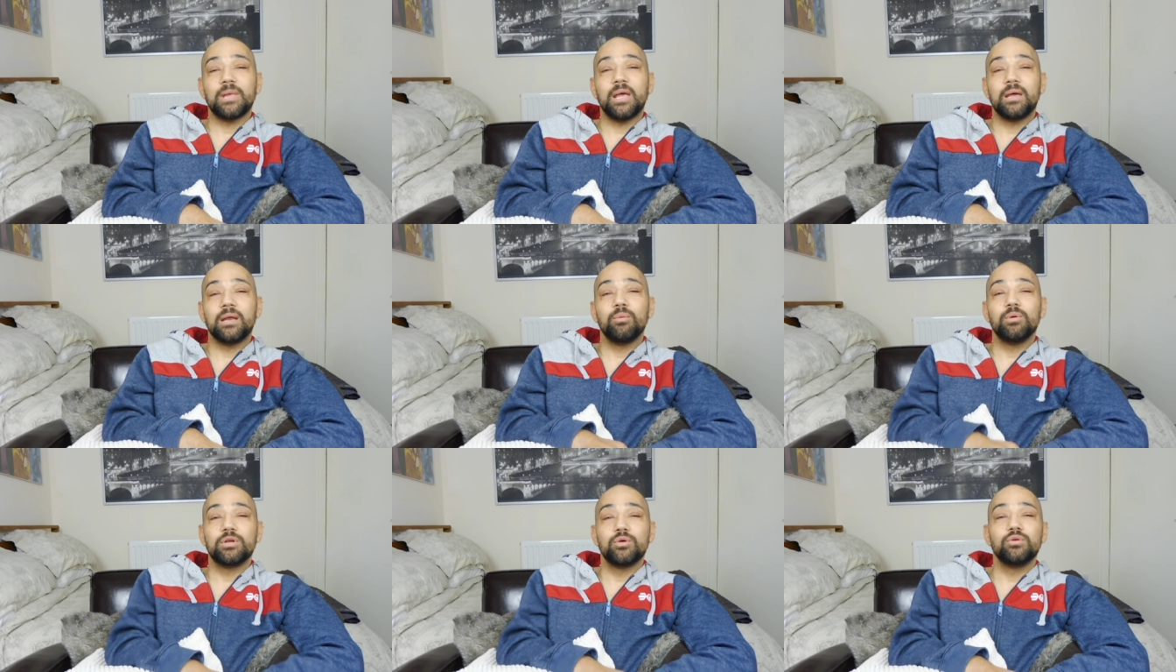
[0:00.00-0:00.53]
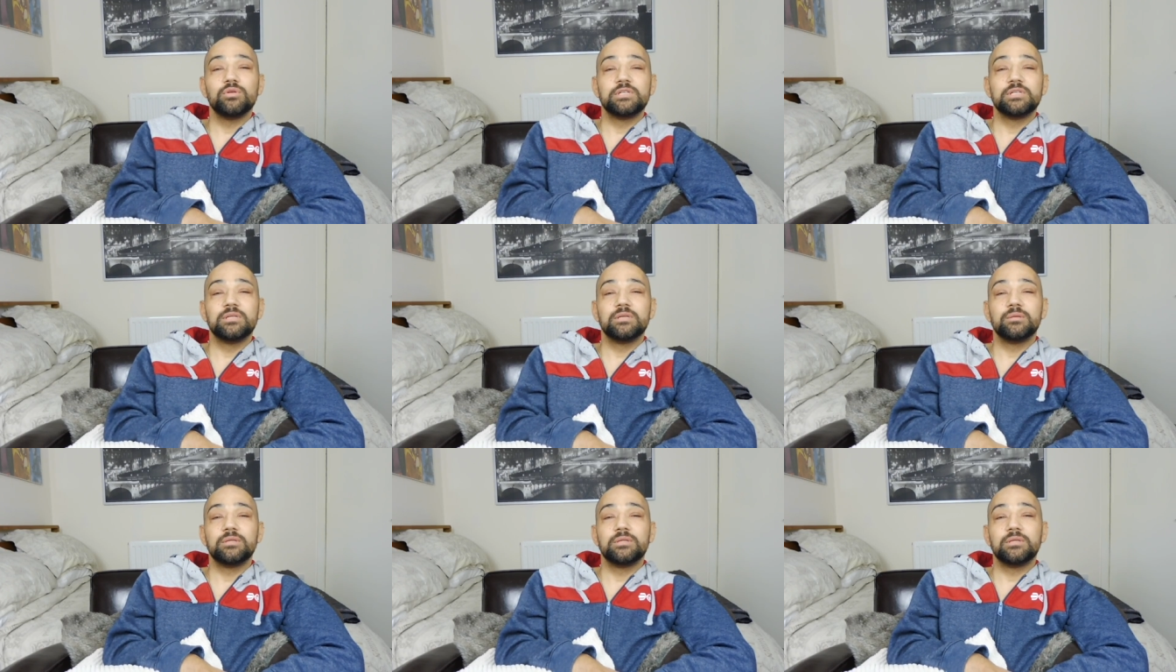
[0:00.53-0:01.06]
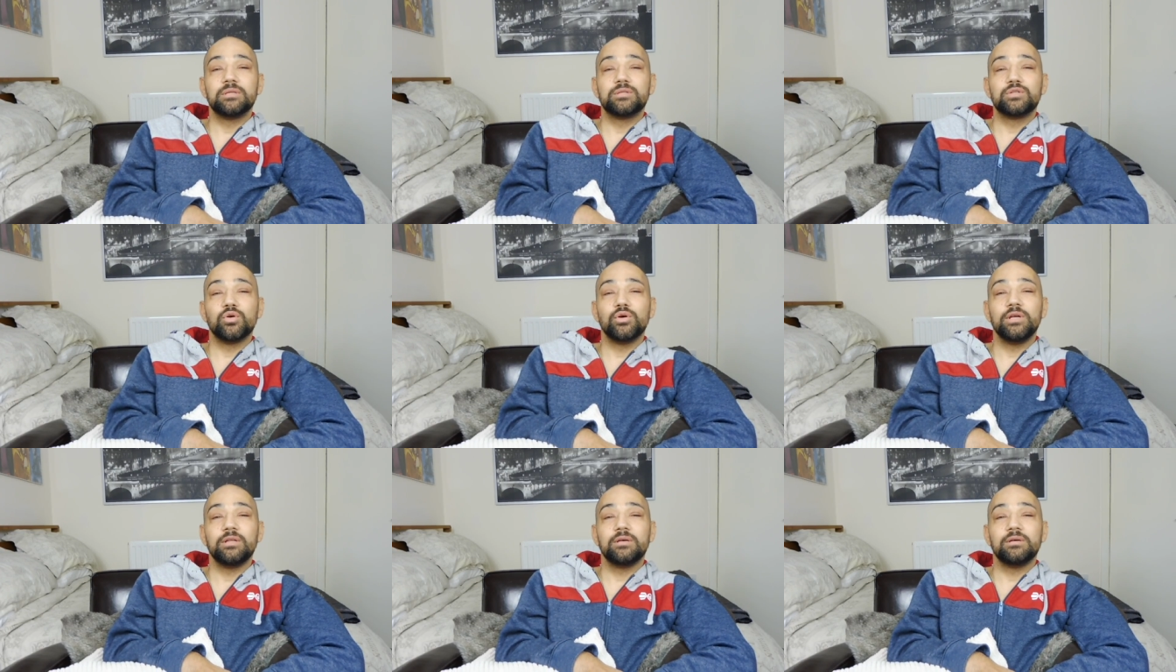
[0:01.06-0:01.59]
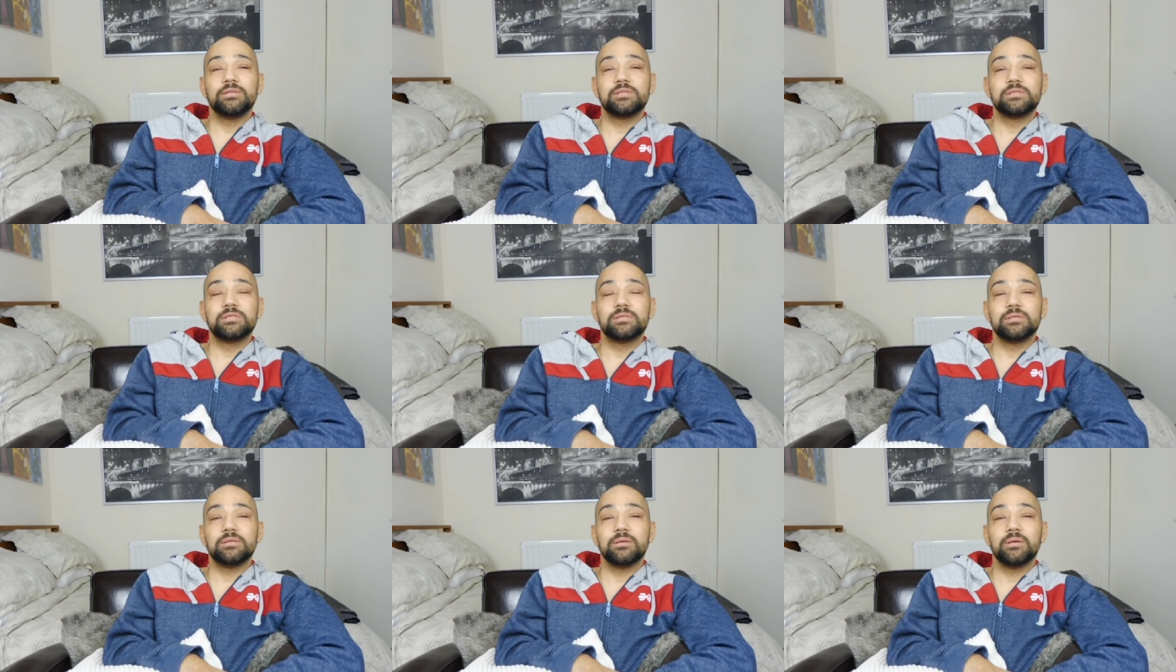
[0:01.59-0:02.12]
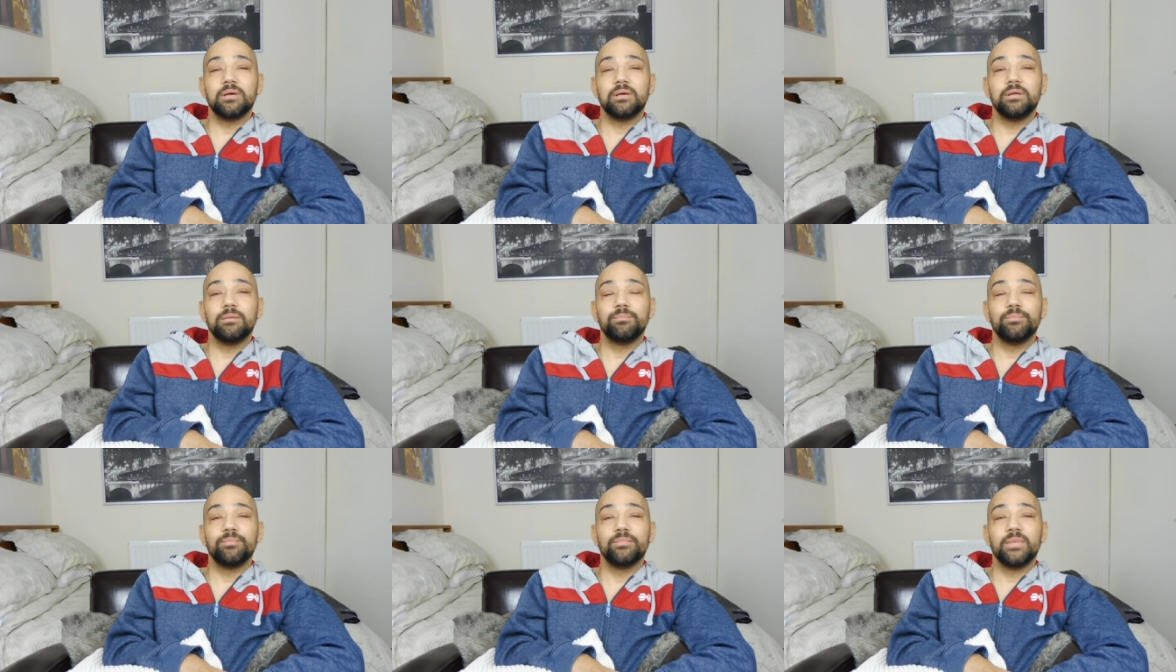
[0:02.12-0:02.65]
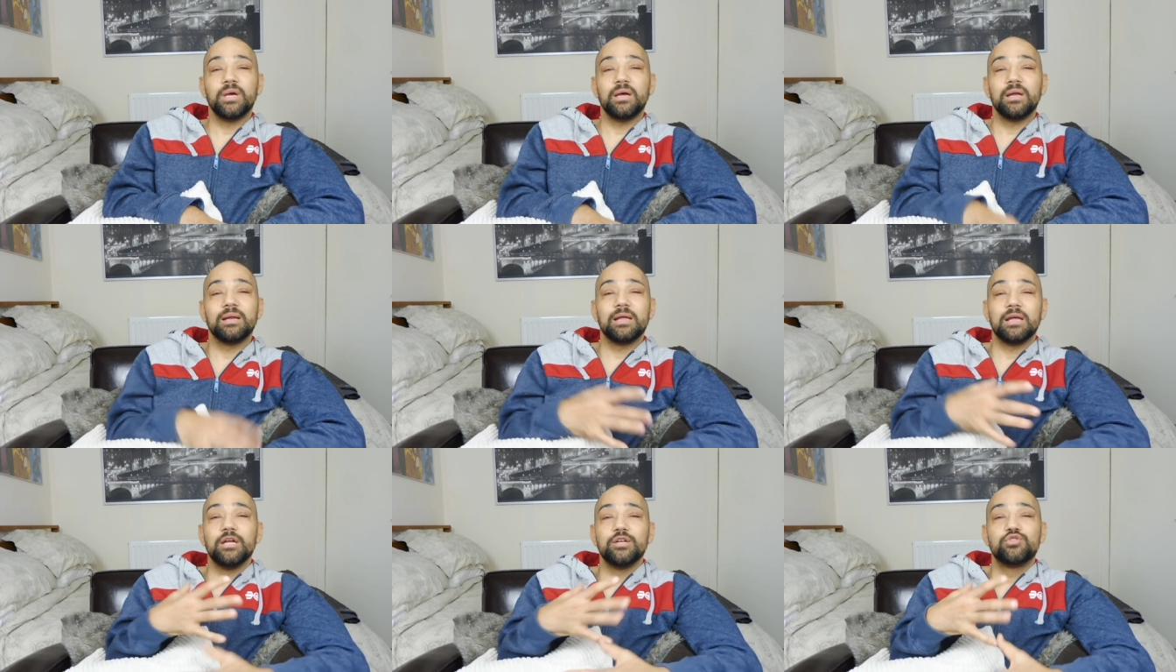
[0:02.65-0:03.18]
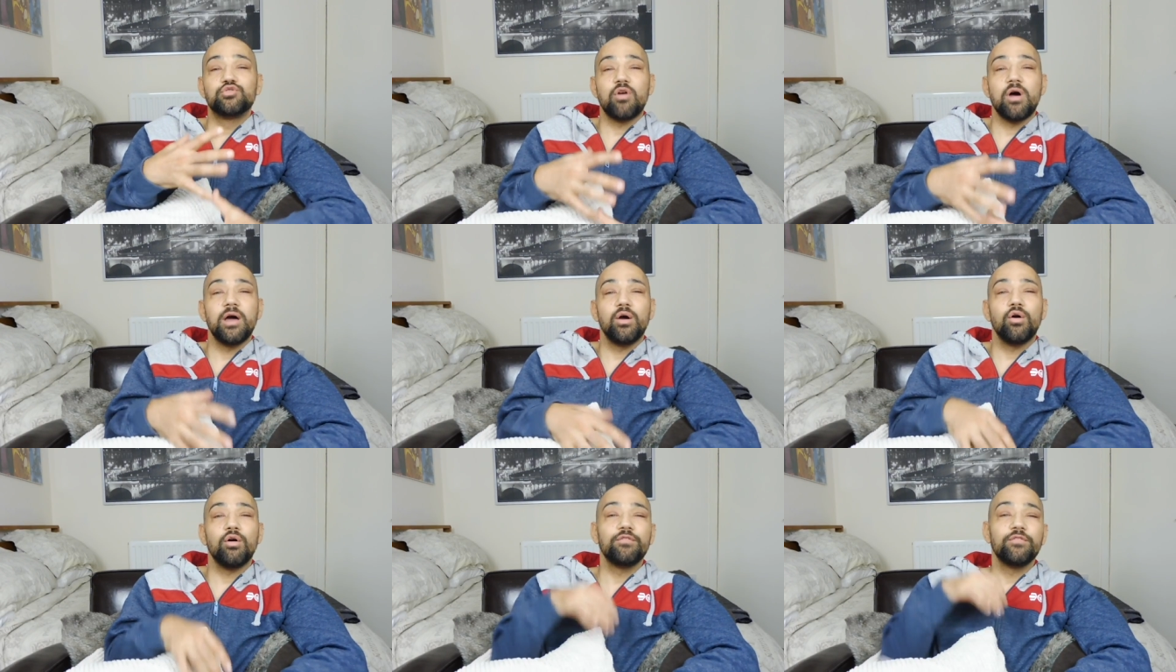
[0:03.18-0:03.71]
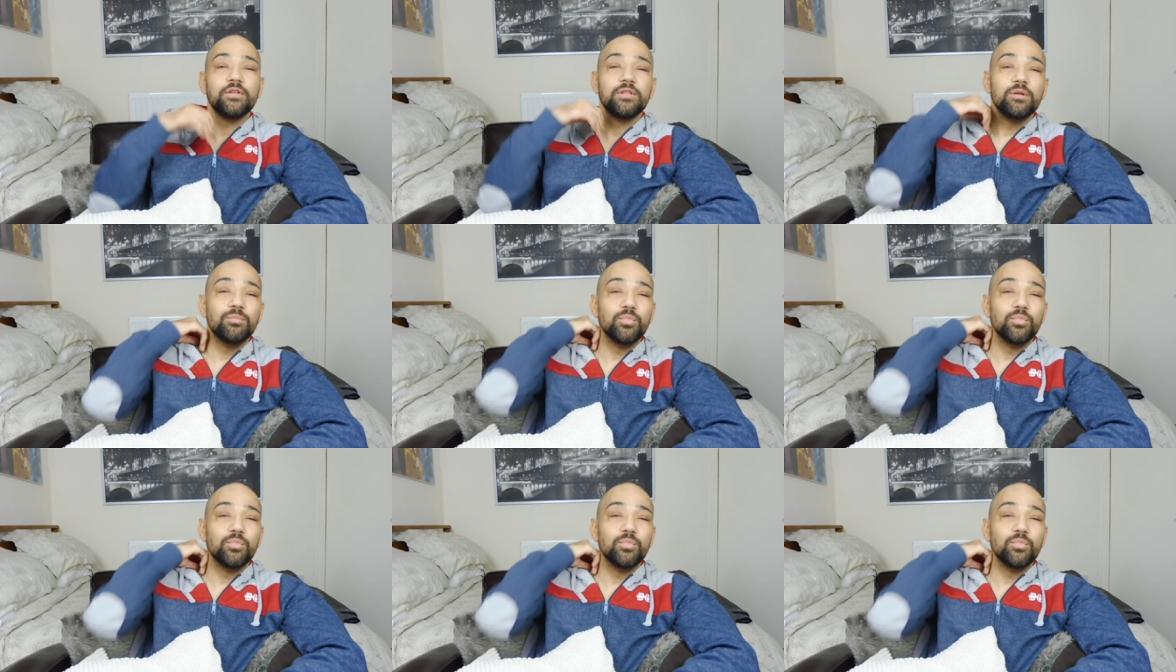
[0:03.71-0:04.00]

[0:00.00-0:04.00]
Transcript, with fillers: and I would go to the toilets and dry off in the